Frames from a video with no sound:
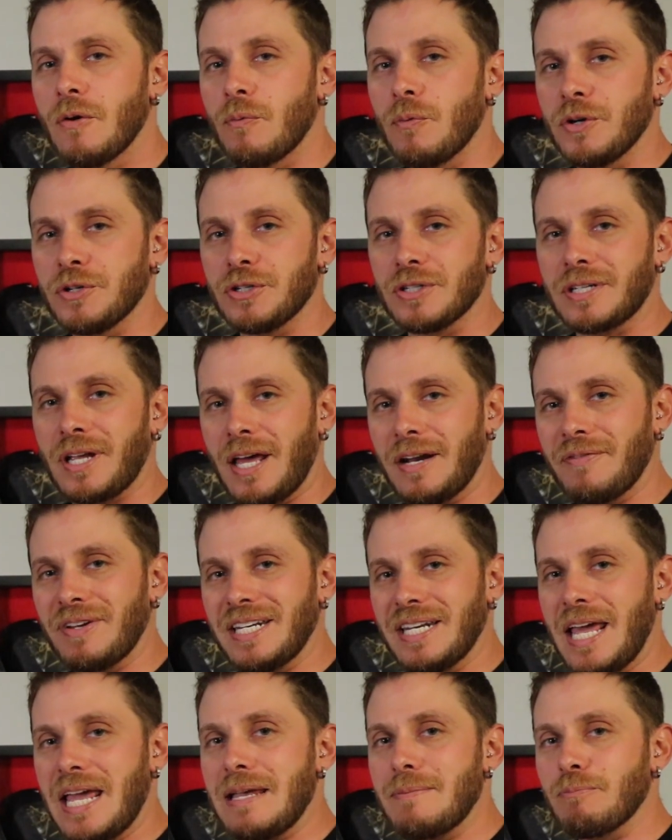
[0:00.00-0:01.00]
which is kind of a
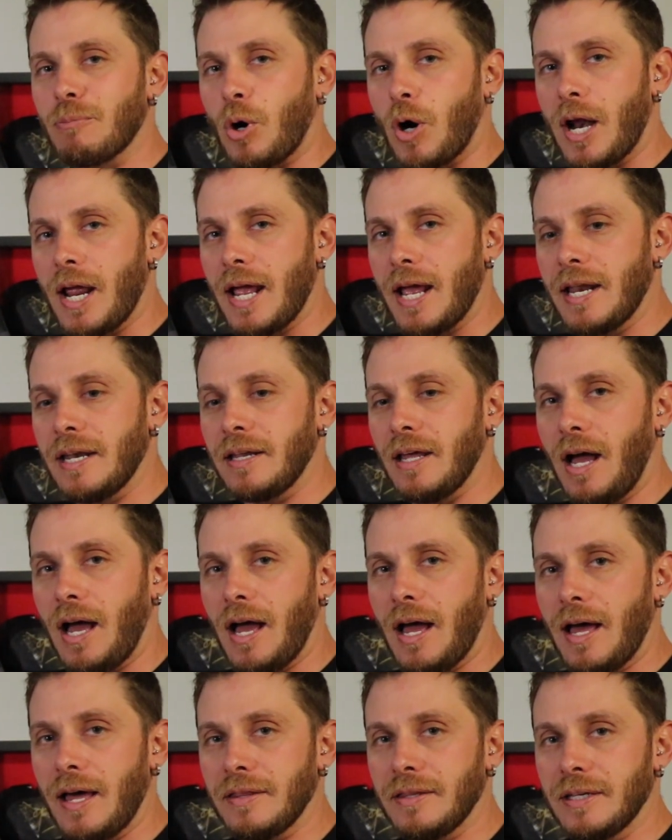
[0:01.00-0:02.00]
name brand
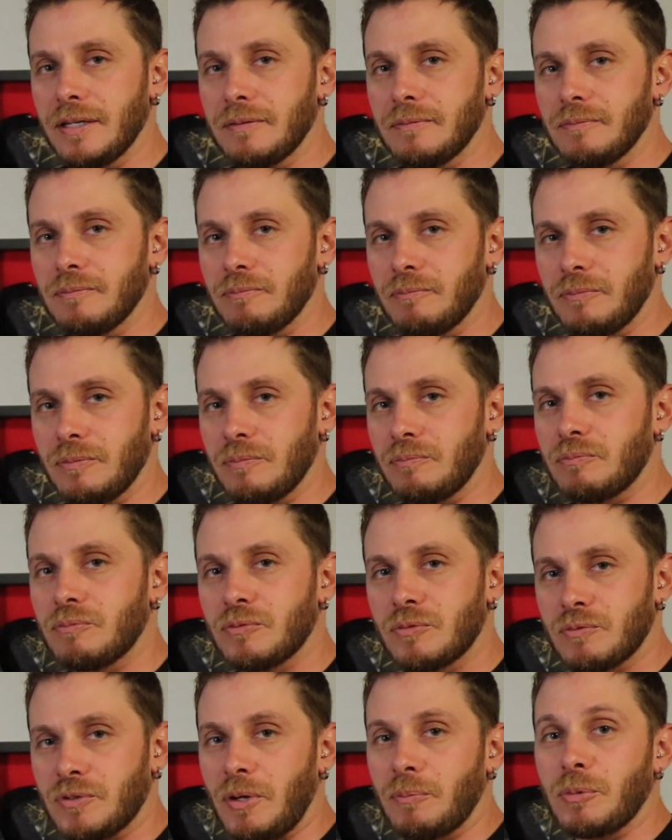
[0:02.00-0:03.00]
that
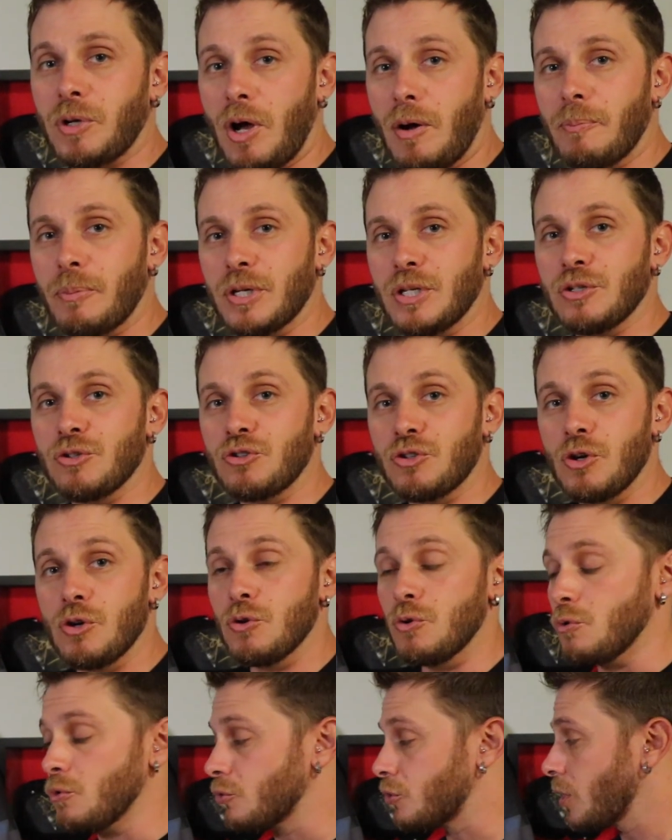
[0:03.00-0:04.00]
some companies
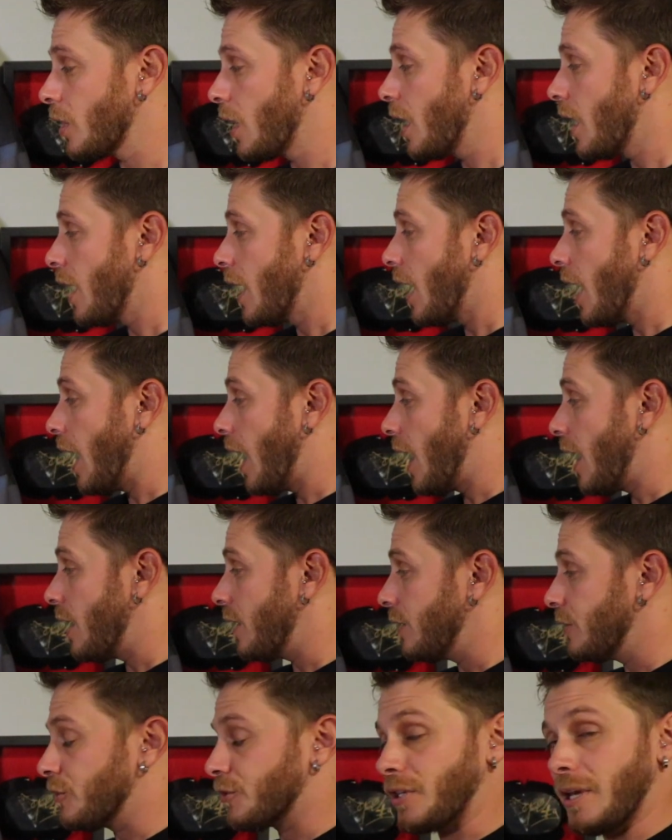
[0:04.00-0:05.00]
use,
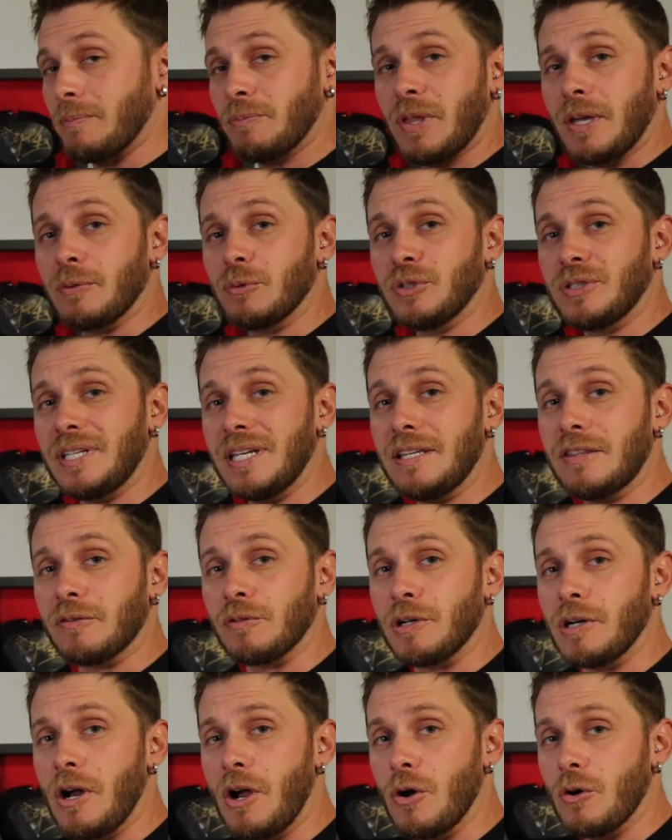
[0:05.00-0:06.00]
same thing with
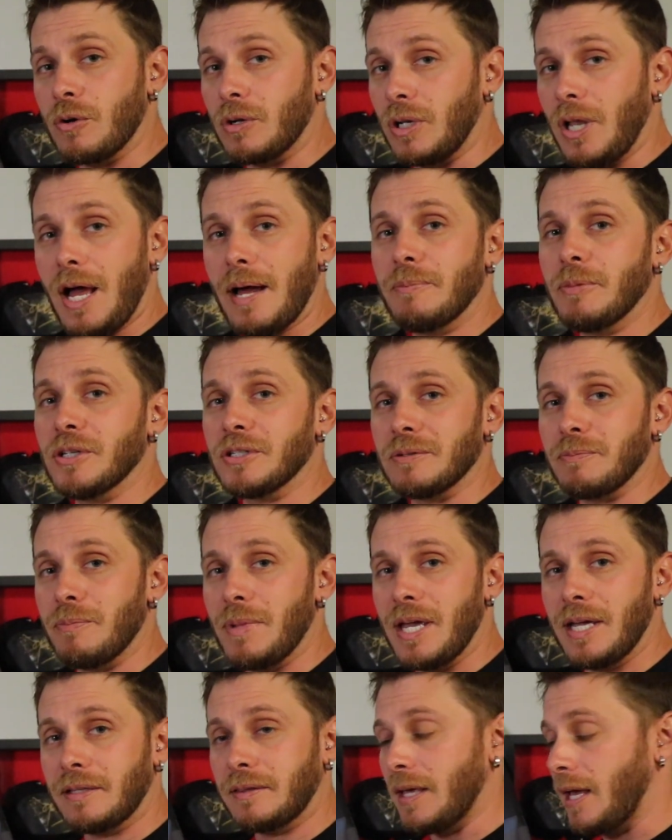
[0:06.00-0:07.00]
D3O. Klim doesn't
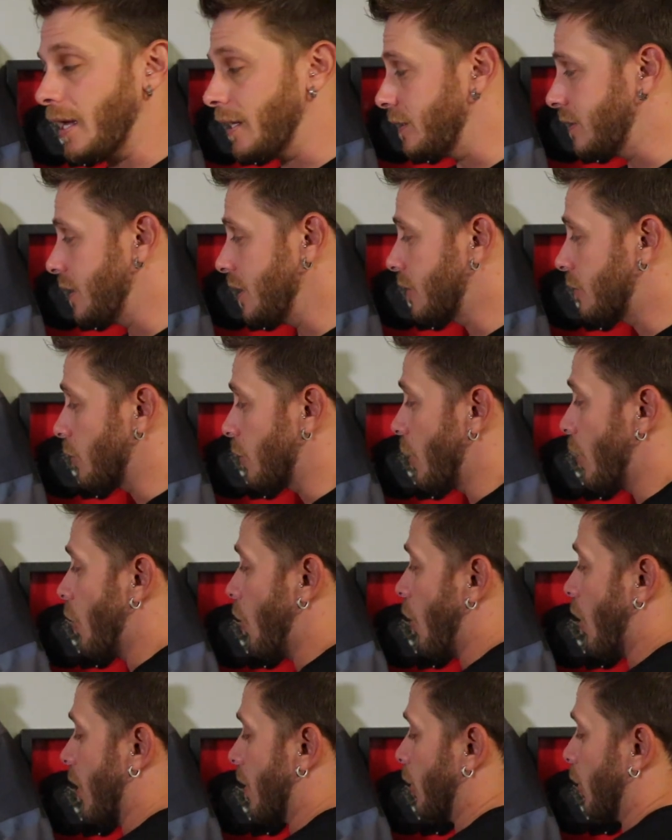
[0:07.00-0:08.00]
make that.
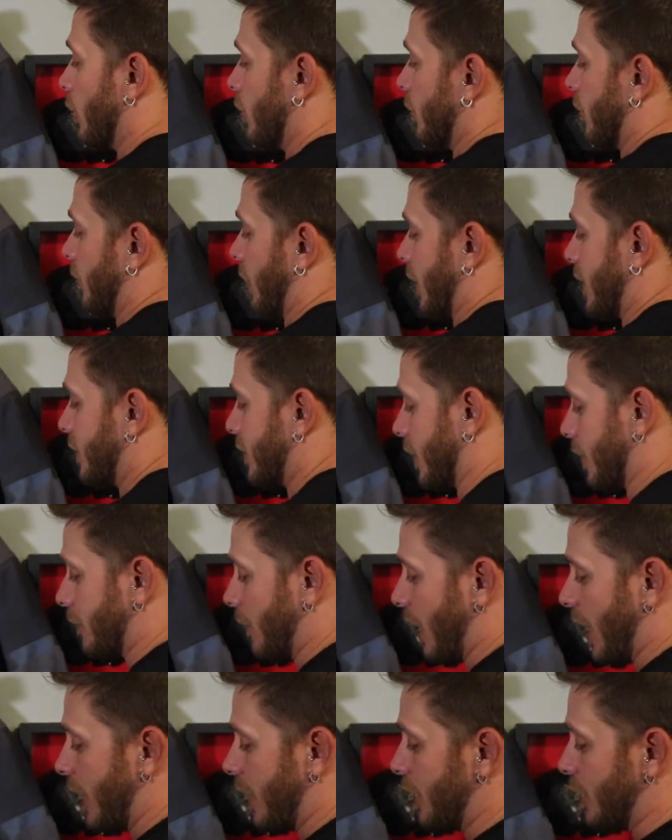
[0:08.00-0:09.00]
D3O armor, nice thing
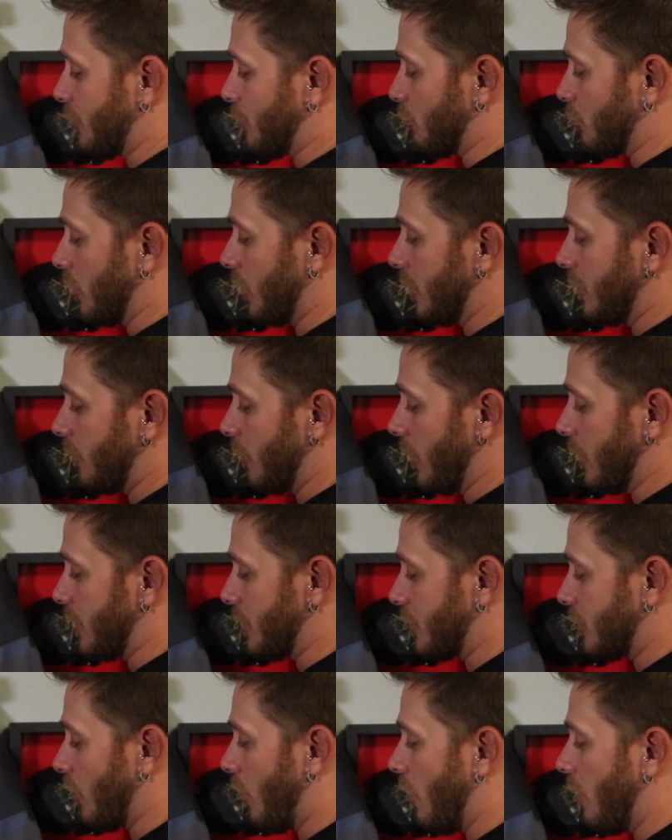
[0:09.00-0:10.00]
about it, it's really, really
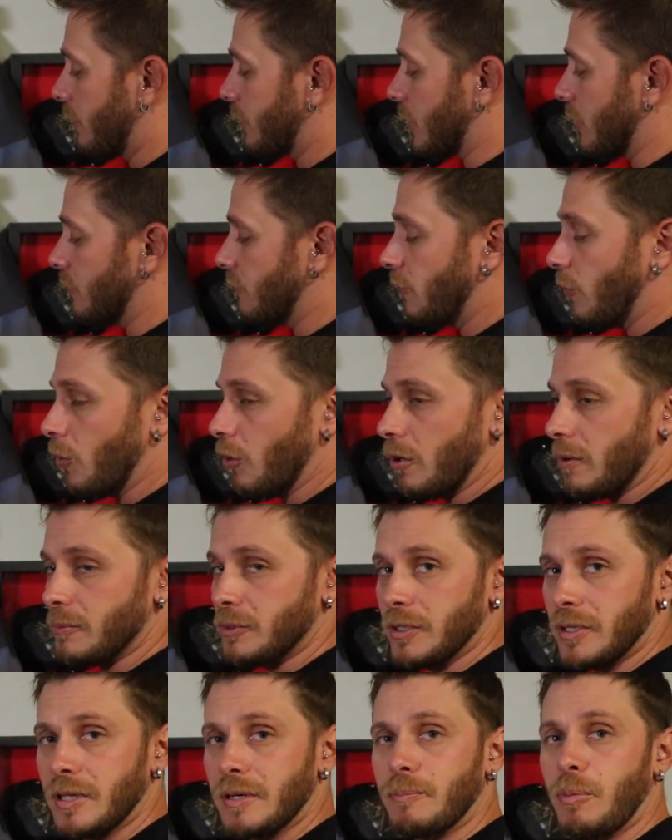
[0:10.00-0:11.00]
soft,
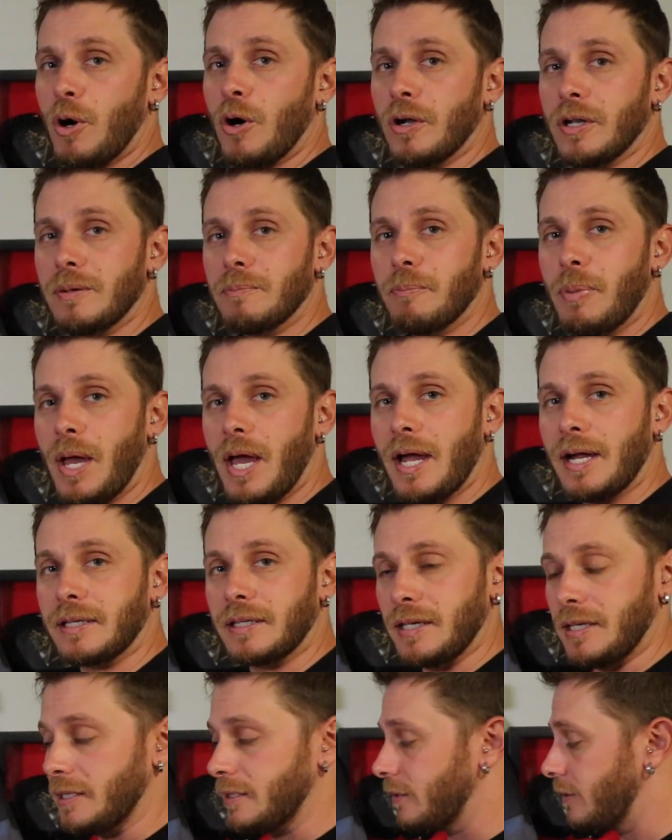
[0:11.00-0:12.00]
conforms, and then upon
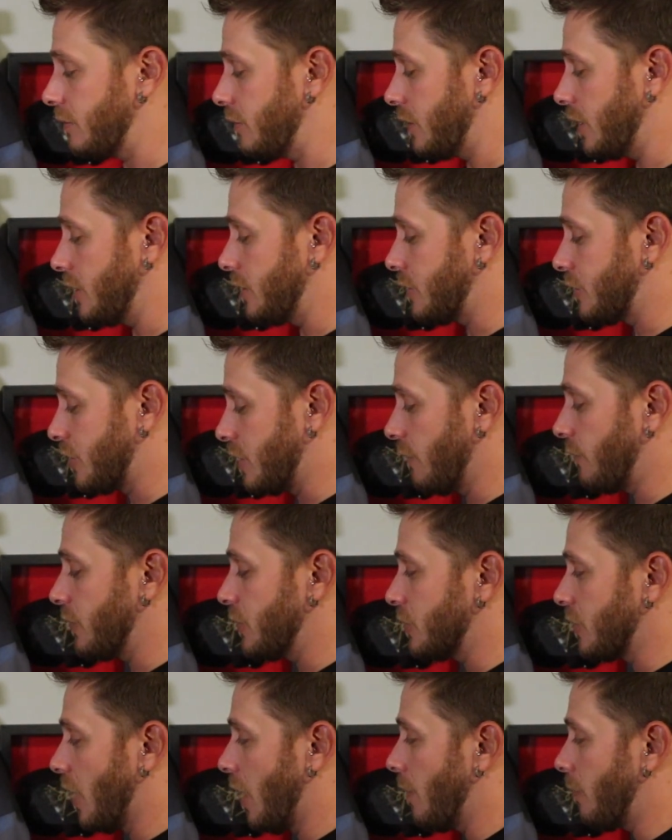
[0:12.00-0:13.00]
impact, it
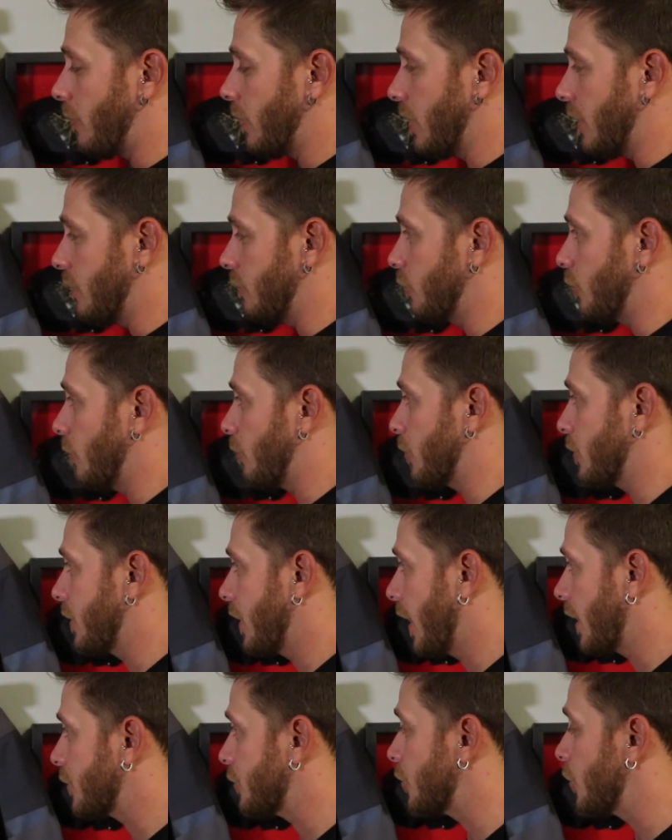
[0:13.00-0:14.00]
stiffens up and will
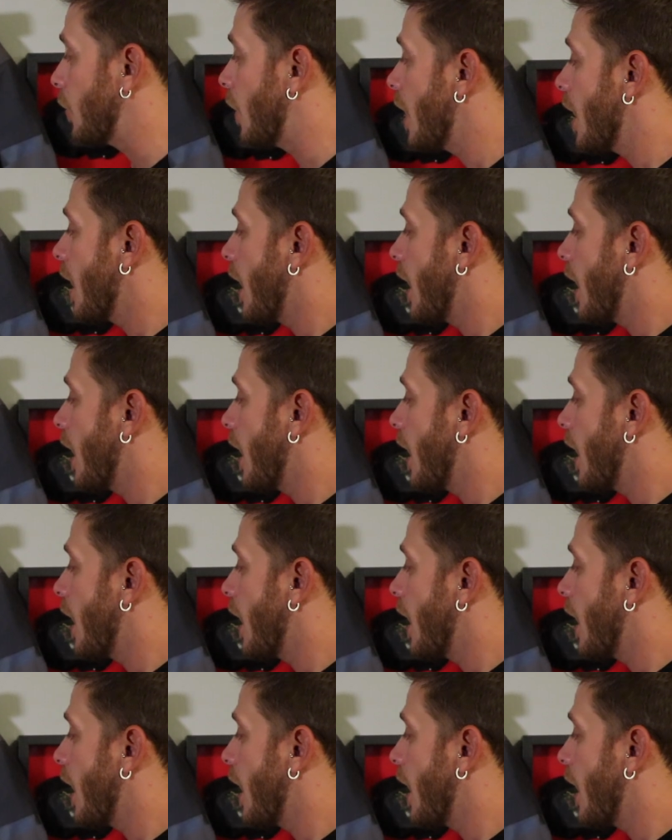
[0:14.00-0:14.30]
protect you.